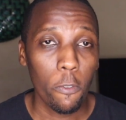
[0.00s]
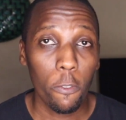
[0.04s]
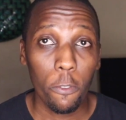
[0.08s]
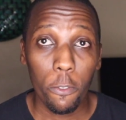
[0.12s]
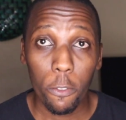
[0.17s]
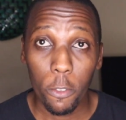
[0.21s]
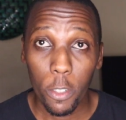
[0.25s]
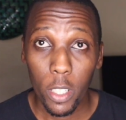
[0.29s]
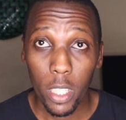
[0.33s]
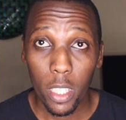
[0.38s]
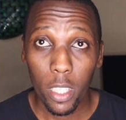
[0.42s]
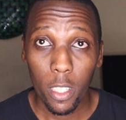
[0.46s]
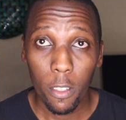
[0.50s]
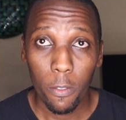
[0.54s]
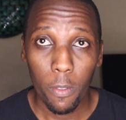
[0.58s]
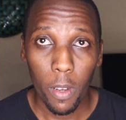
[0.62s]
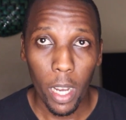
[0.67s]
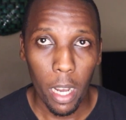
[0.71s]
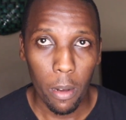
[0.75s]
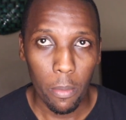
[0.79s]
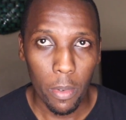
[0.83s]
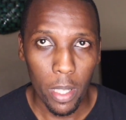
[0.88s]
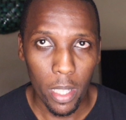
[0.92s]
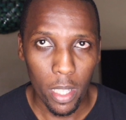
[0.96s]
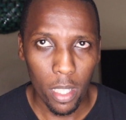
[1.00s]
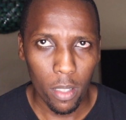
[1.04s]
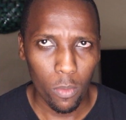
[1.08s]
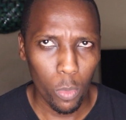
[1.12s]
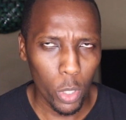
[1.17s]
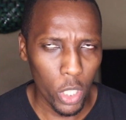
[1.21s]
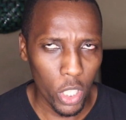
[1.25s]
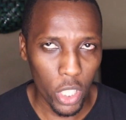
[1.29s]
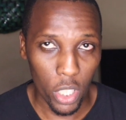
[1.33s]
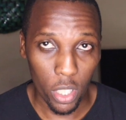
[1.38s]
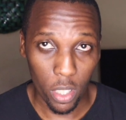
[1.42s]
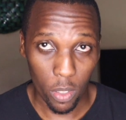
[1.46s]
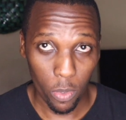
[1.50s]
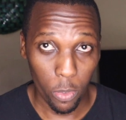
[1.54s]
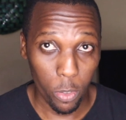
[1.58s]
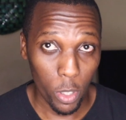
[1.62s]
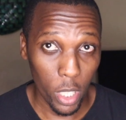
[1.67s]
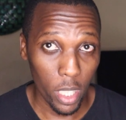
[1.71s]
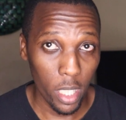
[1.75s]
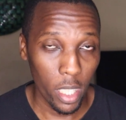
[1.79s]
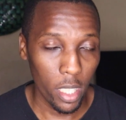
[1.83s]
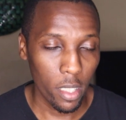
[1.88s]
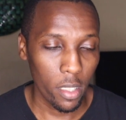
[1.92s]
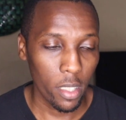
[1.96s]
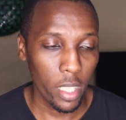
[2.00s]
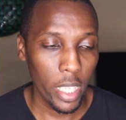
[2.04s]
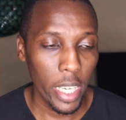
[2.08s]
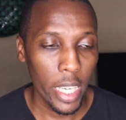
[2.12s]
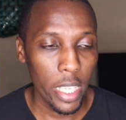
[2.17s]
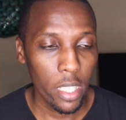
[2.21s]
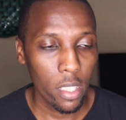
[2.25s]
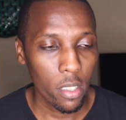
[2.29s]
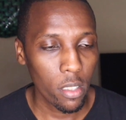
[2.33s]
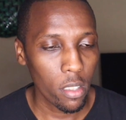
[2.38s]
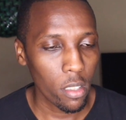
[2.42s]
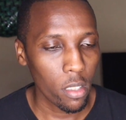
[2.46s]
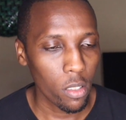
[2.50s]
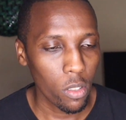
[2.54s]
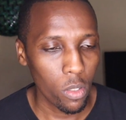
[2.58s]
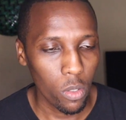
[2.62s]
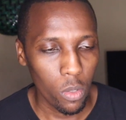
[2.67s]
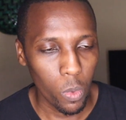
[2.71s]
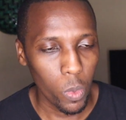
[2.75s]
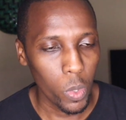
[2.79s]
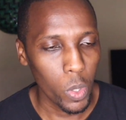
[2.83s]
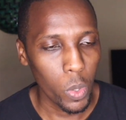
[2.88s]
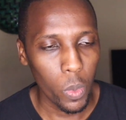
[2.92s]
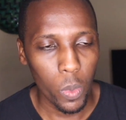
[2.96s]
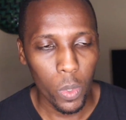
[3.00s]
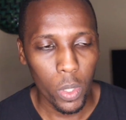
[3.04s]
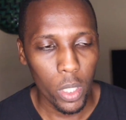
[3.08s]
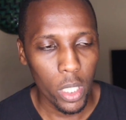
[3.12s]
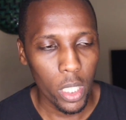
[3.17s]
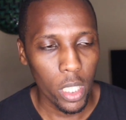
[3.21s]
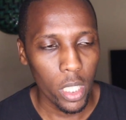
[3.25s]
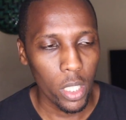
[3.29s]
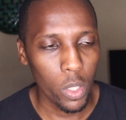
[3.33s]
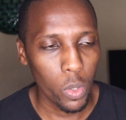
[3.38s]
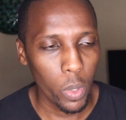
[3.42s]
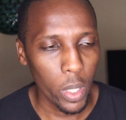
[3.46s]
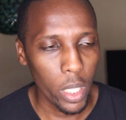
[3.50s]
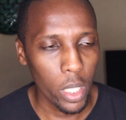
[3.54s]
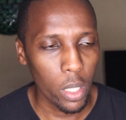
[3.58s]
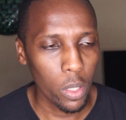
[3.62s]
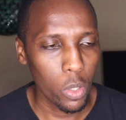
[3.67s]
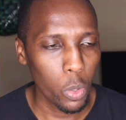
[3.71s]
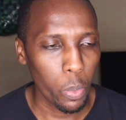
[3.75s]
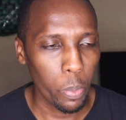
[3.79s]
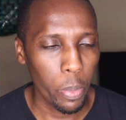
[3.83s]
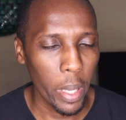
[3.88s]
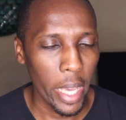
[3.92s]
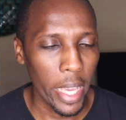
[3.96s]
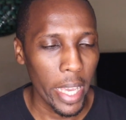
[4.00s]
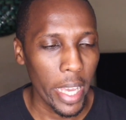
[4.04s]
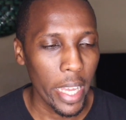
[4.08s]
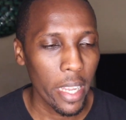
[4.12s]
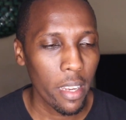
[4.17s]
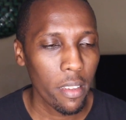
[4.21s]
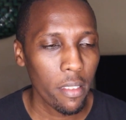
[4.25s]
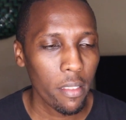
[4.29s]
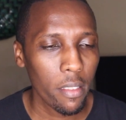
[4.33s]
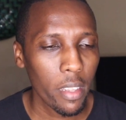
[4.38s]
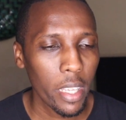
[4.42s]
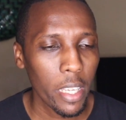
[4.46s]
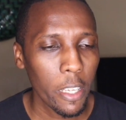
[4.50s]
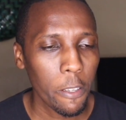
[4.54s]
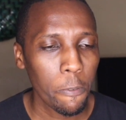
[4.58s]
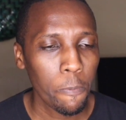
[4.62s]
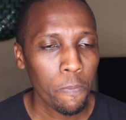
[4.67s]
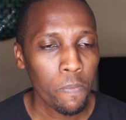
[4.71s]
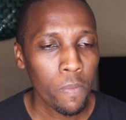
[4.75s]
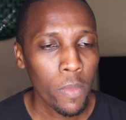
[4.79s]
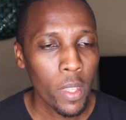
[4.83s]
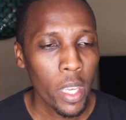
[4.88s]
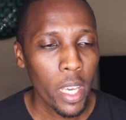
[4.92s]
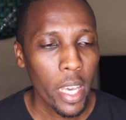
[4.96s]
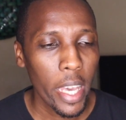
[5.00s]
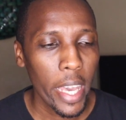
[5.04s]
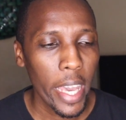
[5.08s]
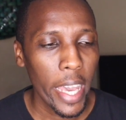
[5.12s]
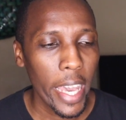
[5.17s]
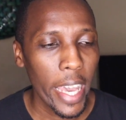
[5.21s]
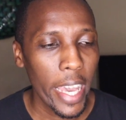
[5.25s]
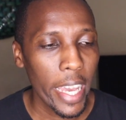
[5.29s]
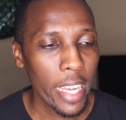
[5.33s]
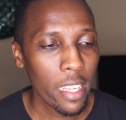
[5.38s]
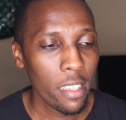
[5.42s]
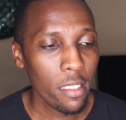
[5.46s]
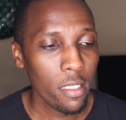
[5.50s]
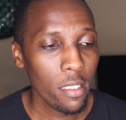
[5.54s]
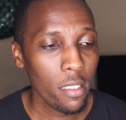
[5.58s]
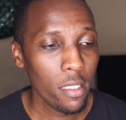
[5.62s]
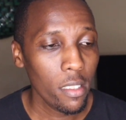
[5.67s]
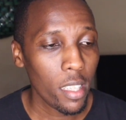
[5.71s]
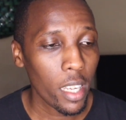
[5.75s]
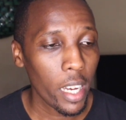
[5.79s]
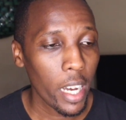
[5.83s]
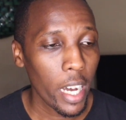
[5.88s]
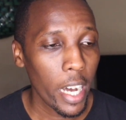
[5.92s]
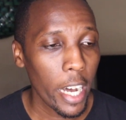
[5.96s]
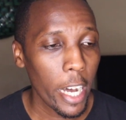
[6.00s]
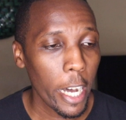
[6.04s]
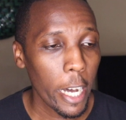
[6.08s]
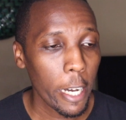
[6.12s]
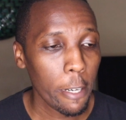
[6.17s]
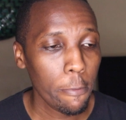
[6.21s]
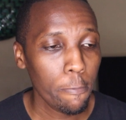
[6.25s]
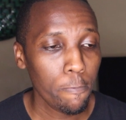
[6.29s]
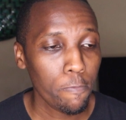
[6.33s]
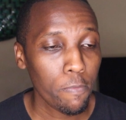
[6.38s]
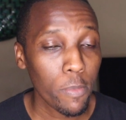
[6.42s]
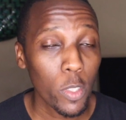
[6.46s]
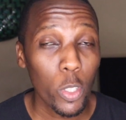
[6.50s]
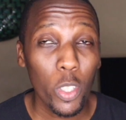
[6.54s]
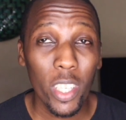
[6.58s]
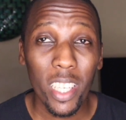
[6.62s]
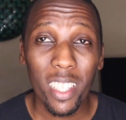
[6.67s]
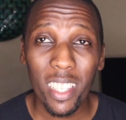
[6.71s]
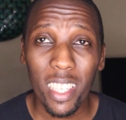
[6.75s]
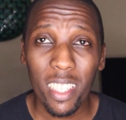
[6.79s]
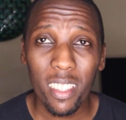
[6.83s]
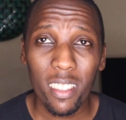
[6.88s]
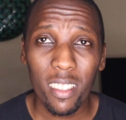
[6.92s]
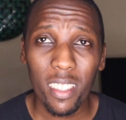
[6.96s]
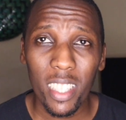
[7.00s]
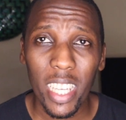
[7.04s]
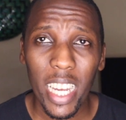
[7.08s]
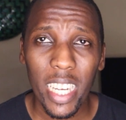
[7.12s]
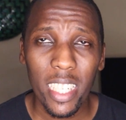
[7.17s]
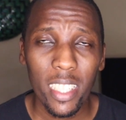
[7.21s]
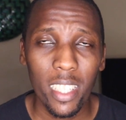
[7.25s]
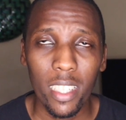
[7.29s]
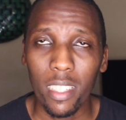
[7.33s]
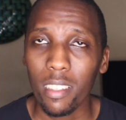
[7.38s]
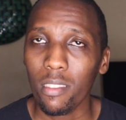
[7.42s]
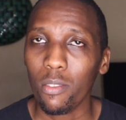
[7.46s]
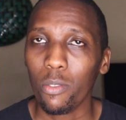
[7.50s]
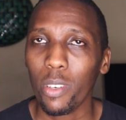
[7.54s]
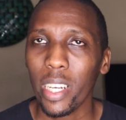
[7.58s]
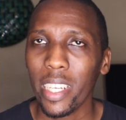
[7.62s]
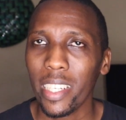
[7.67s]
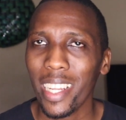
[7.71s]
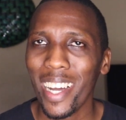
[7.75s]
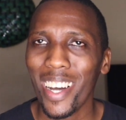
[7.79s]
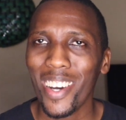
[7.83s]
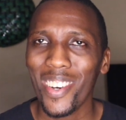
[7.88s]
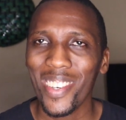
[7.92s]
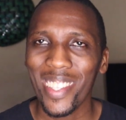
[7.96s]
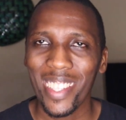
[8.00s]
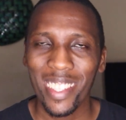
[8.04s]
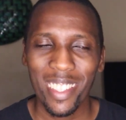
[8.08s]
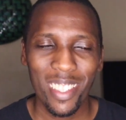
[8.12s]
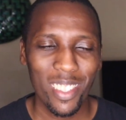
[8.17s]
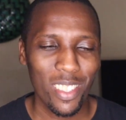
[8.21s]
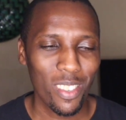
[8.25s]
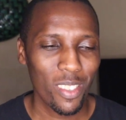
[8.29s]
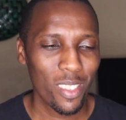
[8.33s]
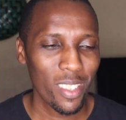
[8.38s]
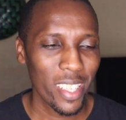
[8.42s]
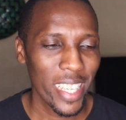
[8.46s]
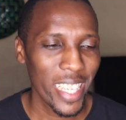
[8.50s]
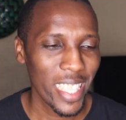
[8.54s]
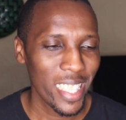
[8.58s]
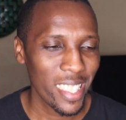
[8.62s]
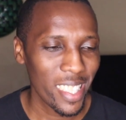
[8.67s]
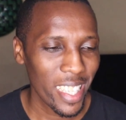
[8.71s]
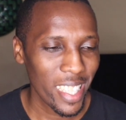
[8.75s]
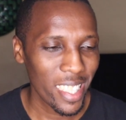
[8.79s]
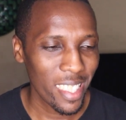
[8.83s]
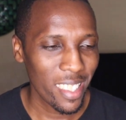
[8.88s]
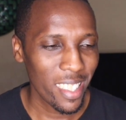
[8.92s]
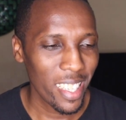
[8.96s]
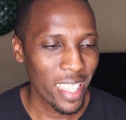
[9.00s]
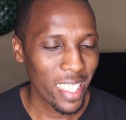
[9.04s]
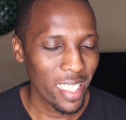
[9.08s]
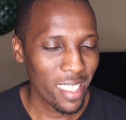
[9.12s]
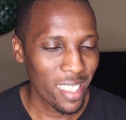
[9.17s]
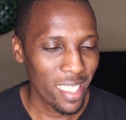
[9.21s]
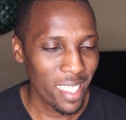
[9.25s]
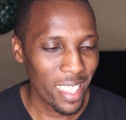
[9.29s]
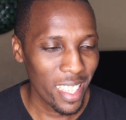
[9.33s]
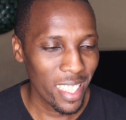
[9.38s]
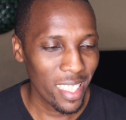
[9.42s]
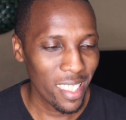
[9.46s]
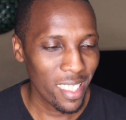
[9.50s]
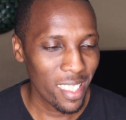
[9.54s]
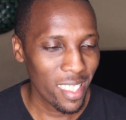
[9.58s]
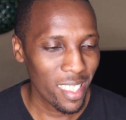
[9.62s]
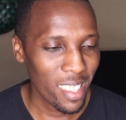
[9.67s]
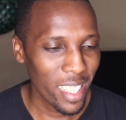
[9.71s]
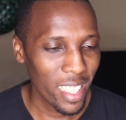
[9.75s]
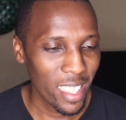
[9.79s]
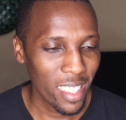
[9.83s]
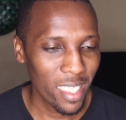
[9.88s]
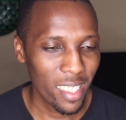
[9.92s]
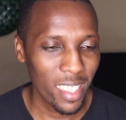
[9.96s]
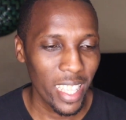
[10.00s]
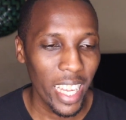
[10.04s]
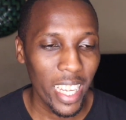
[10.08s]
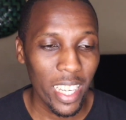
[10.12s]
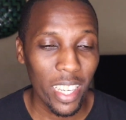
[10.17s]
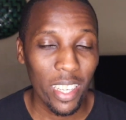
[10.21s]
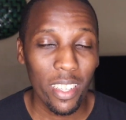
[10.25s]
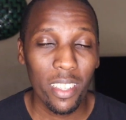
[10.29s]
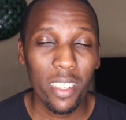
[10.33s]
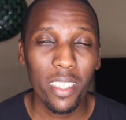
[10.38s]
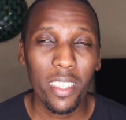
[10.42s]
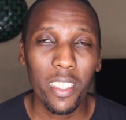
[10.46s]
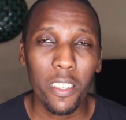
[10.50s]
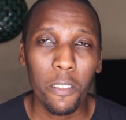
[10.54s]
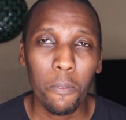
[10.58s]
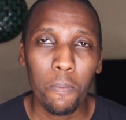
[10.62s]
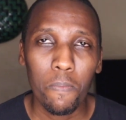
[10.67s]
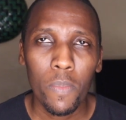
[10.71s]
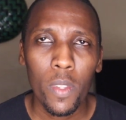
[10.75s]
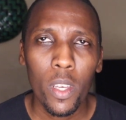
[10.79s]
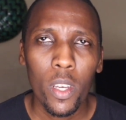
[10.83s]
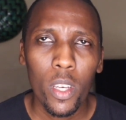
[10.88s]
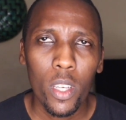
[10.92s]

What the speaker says: free, which is free in this case. You won't need to pay anything, and you can get started right now, and start learning.